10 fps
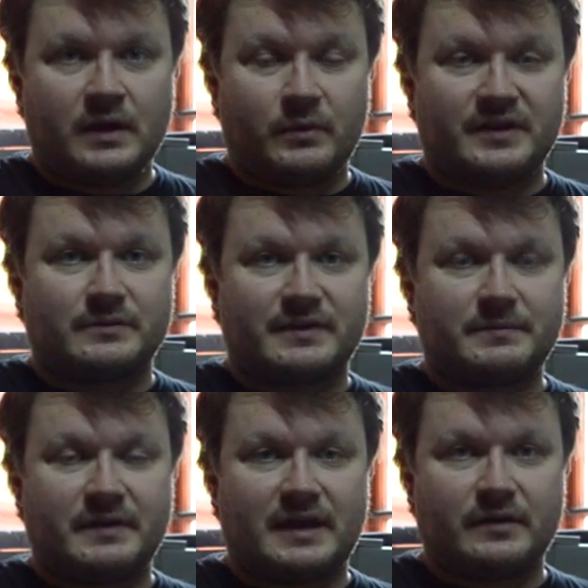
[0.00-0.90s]
well, it's a
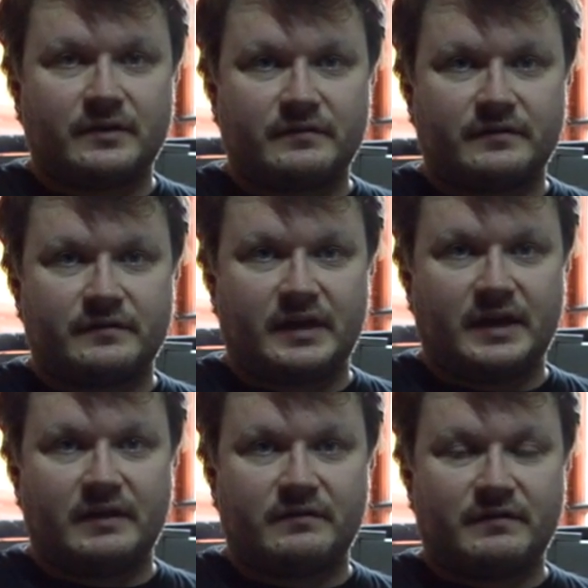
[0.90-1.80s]
recipe out of
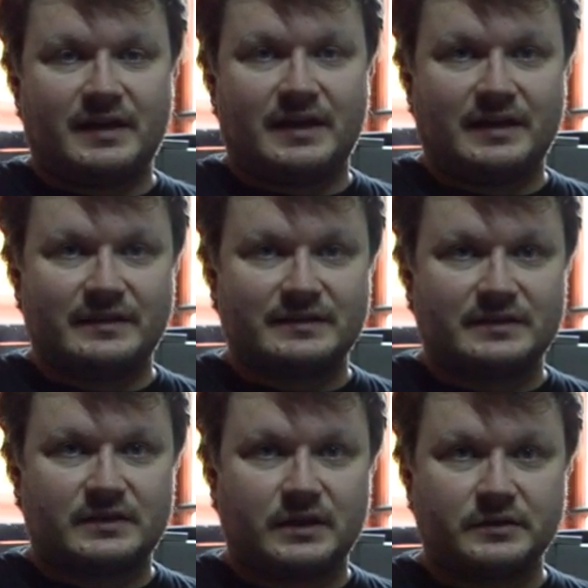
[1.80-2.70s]
uh, Fal
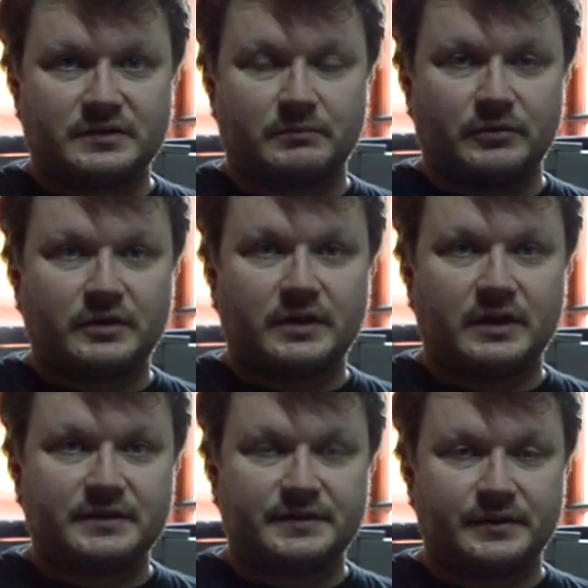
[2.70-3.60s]
Allen's Gose book.
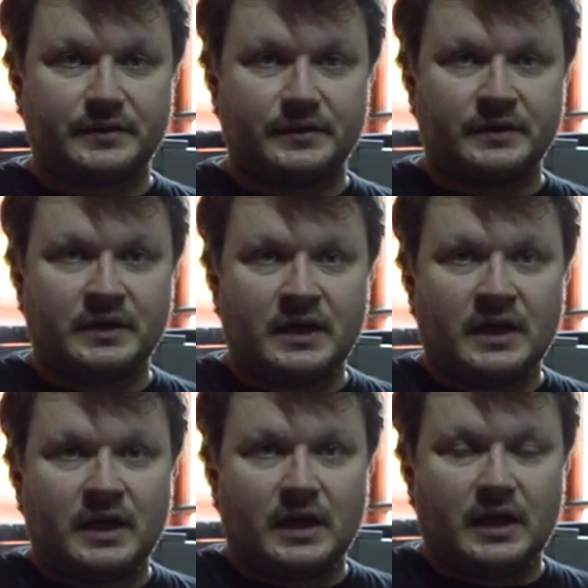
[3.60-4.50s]
So
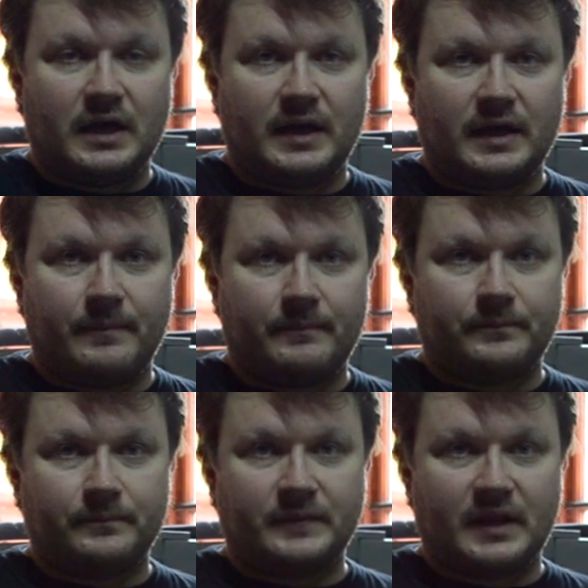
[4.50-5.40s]
yeah,
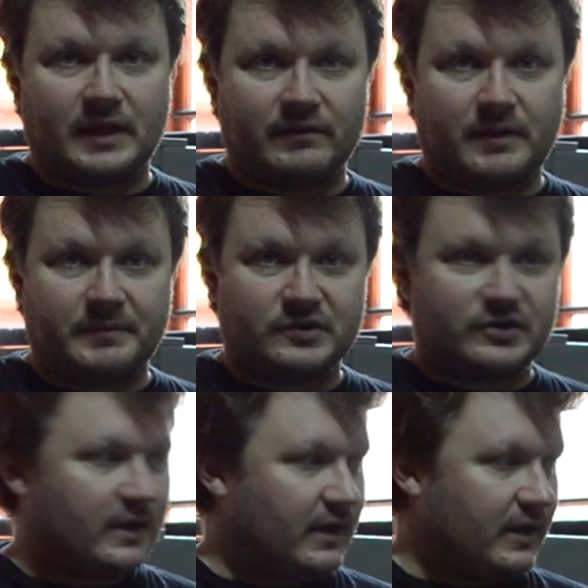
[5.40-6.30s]
um, if you'd like me to
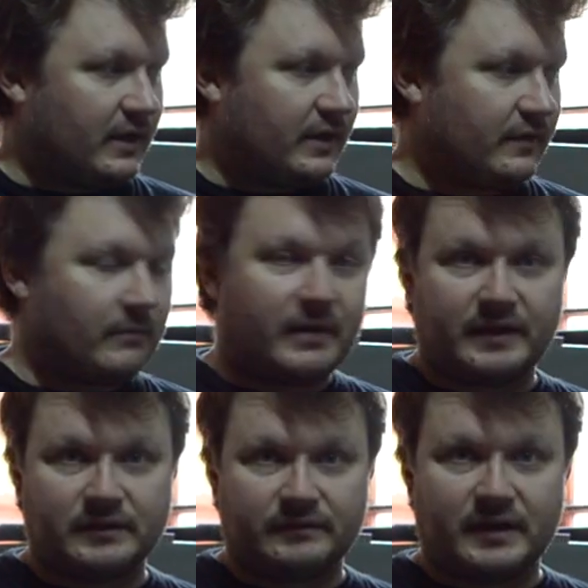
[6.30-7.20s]
share the
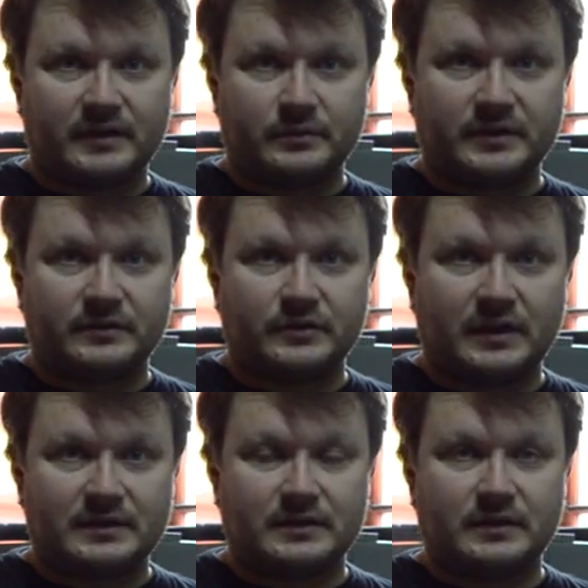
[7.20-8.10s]
making of that, we can do
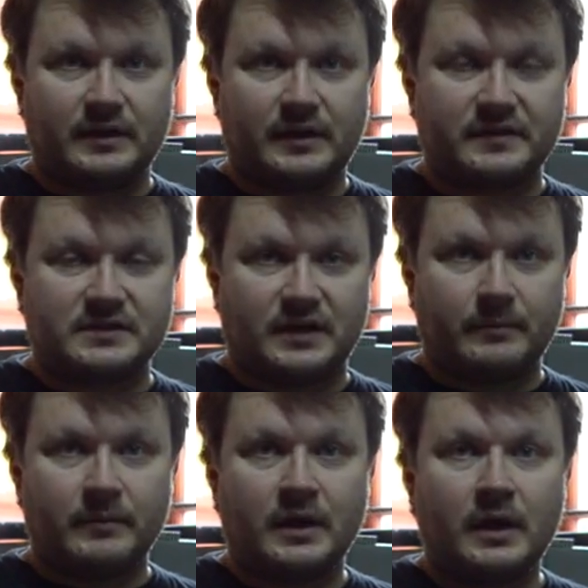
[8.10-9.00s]
that another
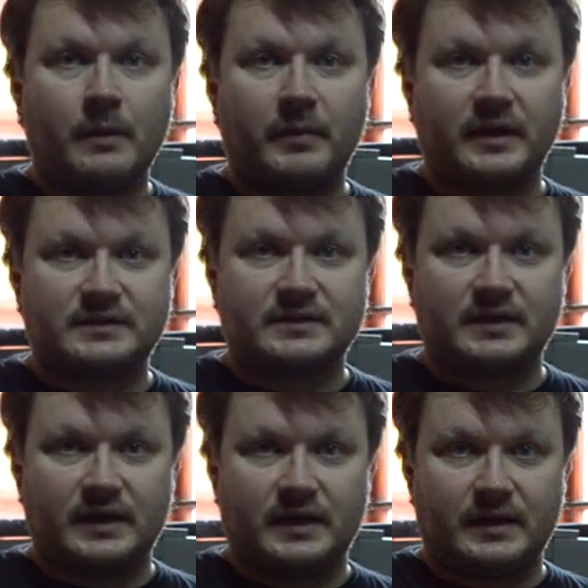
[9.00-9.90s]
time. But
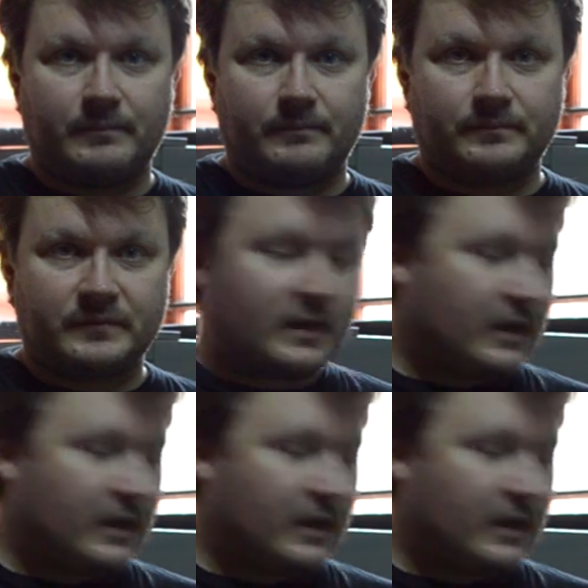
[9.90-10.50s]
um,